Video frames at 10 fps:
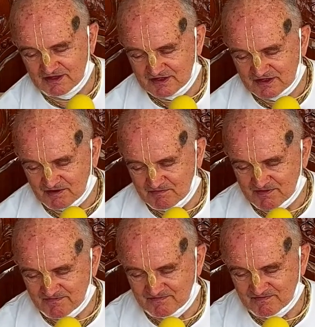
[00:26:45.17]
some
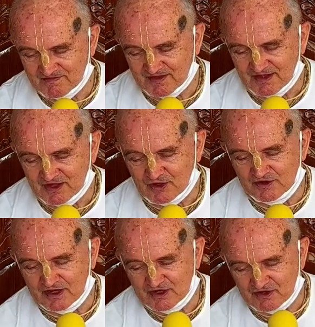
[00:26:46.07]

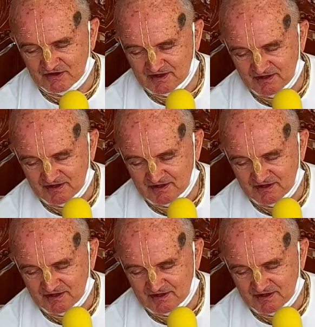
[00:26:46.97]
connection,